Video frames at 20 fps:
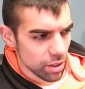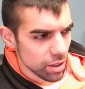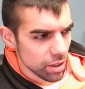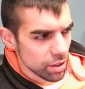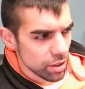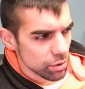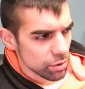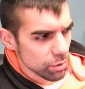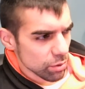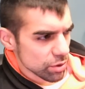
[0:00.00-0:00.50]

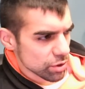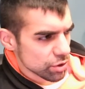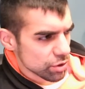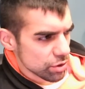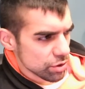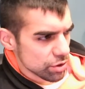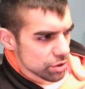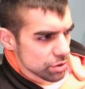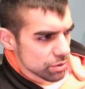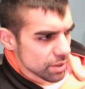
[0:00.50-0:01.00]
nor
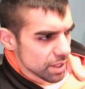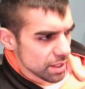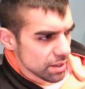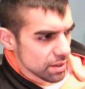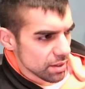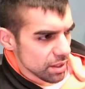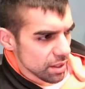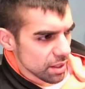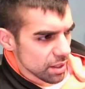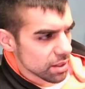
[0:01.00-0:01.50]
should you. I
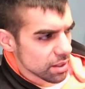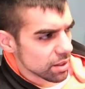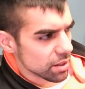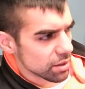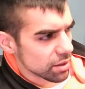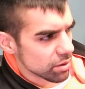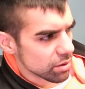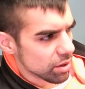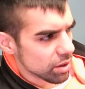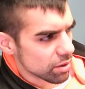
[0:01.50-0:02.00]
think in
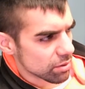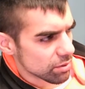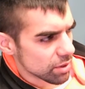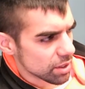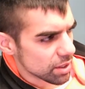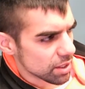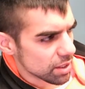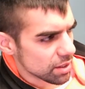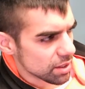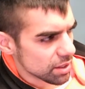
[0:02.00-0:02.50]
the long
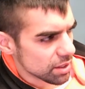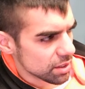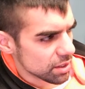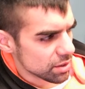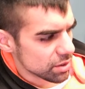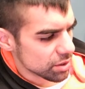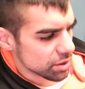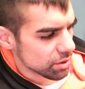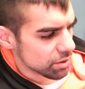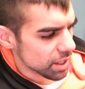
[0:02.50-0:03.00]
run, I think it
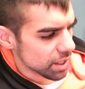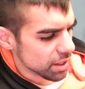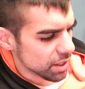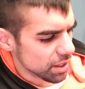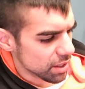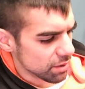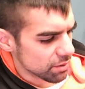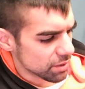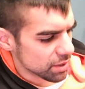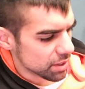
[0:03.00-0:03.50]
is a great
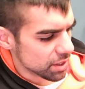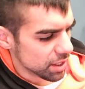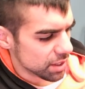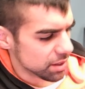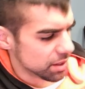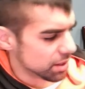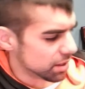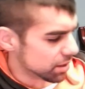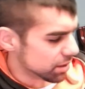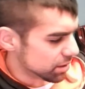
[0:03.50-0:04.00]
gift, and I
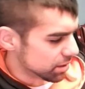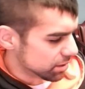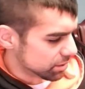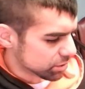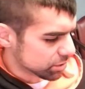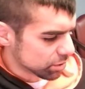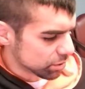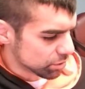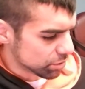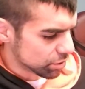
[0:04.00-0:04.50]
think
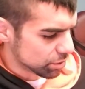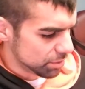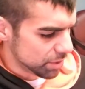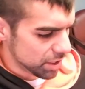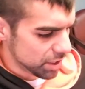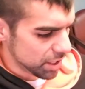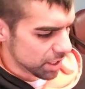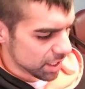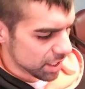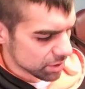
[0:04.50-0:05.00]
social
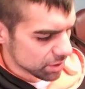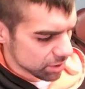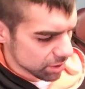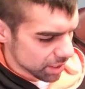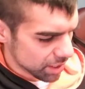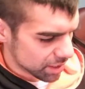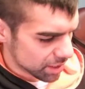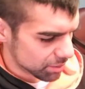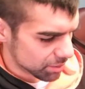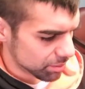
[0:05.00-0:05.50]
media has a
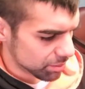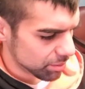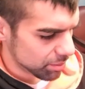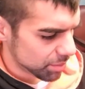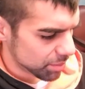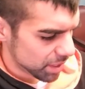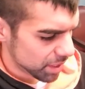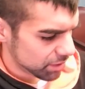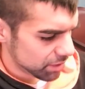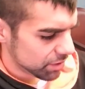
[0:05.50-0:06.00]
lot of
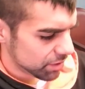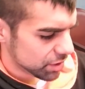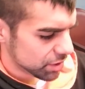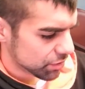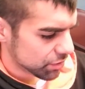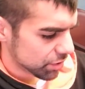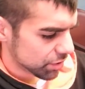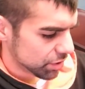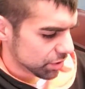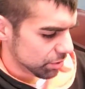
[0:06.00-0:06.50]
benefits
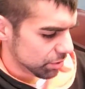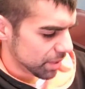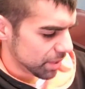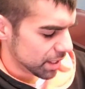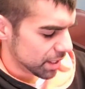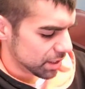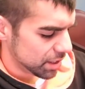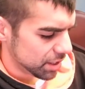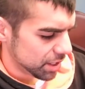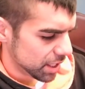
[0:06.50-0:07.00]
for
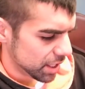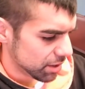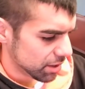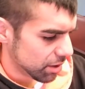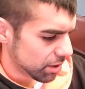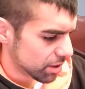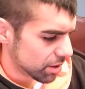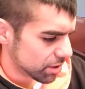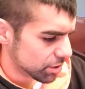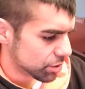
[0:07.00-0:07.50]
humanity at
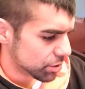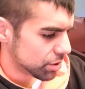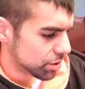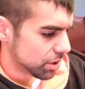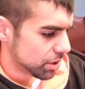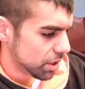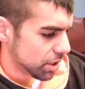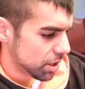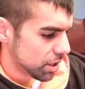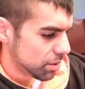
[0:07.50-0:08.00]
large.
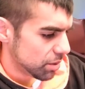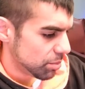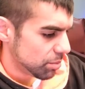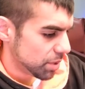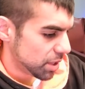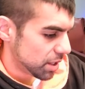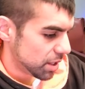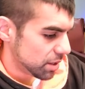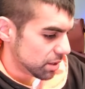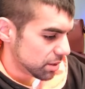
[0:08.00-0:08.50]

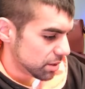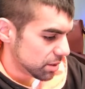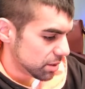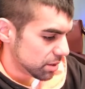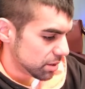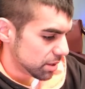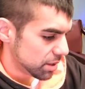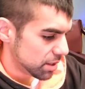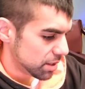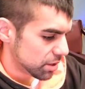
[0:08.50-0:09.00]
But
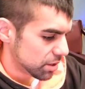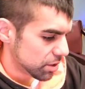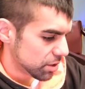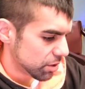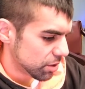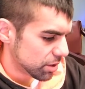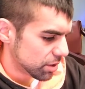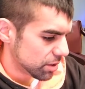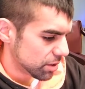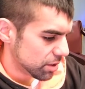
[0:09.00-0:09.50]

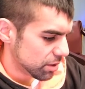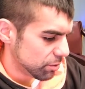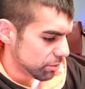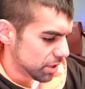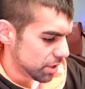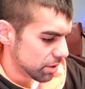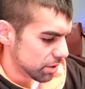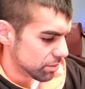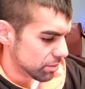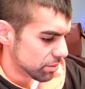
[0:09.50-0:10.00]
currently,
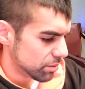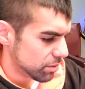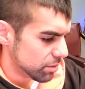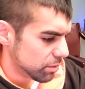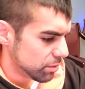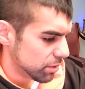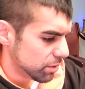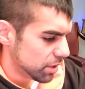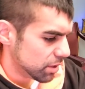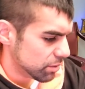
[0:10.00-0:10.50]
we don't
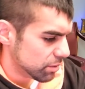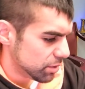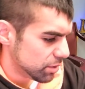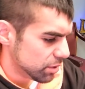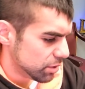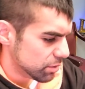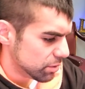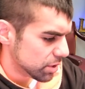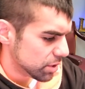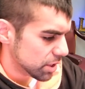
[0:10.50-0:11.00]

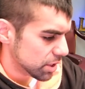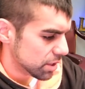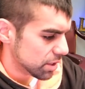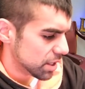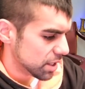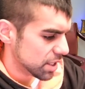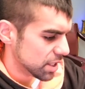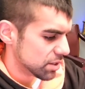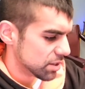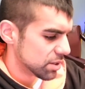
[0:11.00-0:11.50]
use it
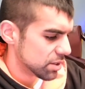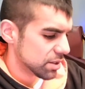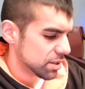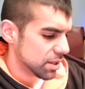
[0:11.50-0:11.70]
as